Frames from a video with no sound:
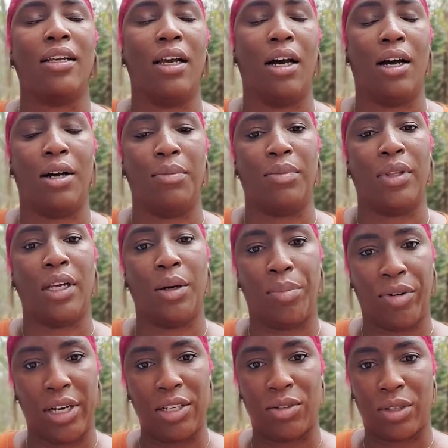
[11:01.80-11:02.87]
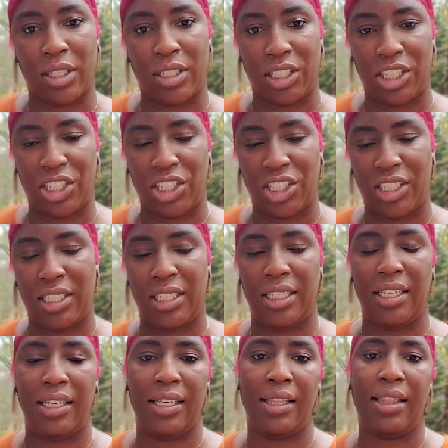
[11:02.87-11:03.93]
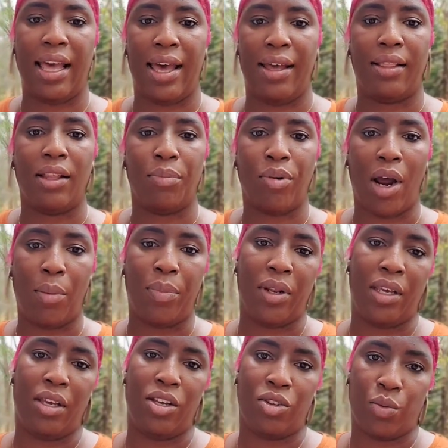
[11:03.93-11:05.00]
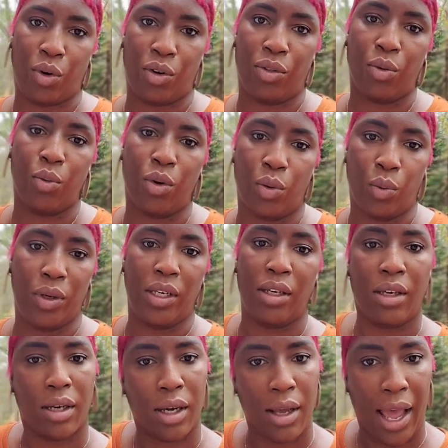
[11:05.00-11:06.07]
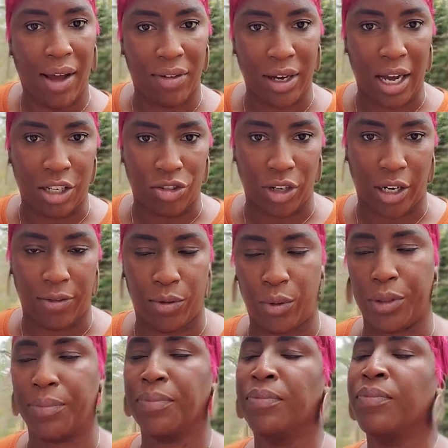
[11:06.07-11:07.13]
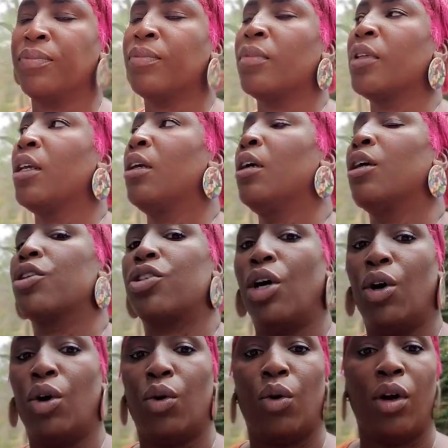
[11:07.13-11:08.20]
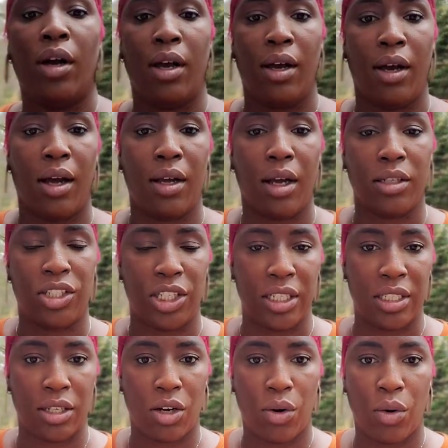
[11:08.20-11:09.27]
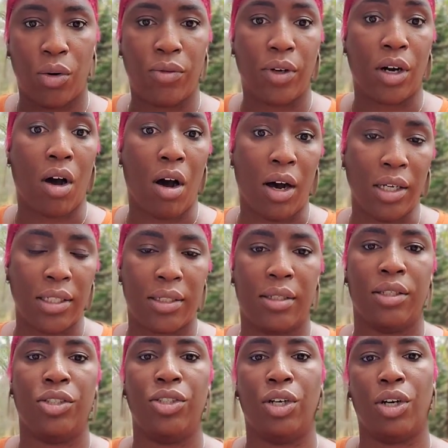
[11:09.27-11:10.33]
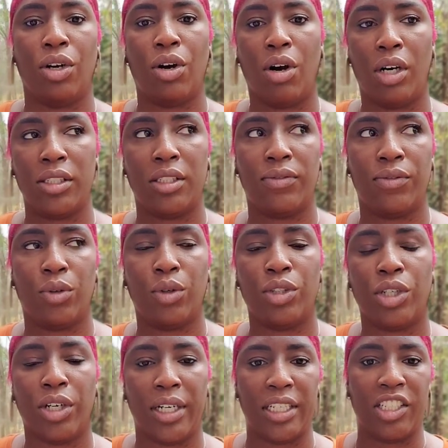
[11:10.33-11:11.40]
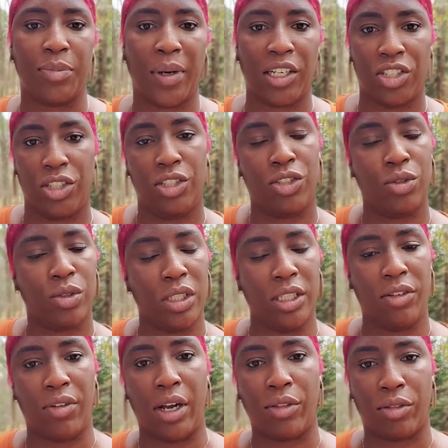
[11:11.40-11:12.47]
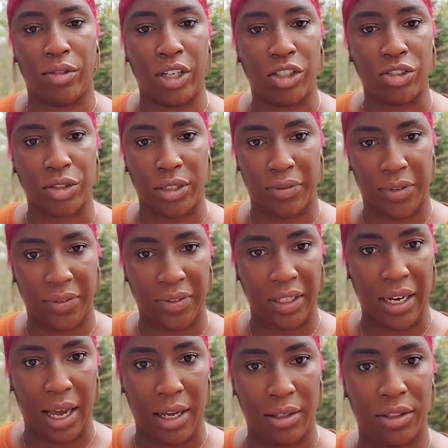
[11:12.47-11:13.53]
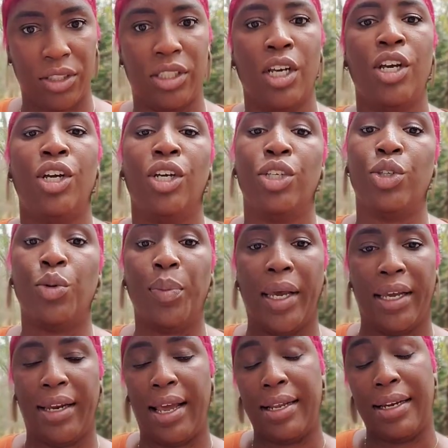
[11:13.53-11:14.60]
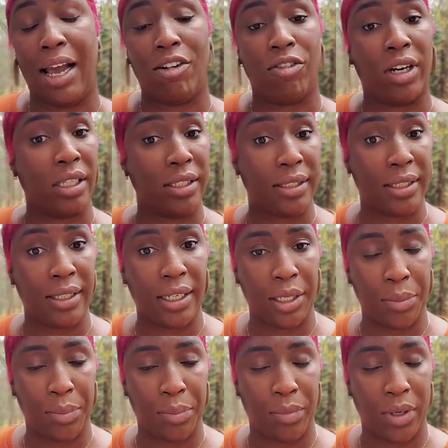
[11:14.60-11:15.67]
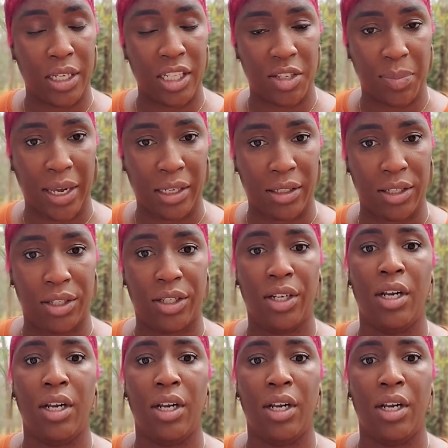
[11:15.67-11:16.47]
the appraisal contingency that the property is worth what we have a contract for. So just to go over cost, your cost for your inspection is usually around $350. You pay that directly to the inspector,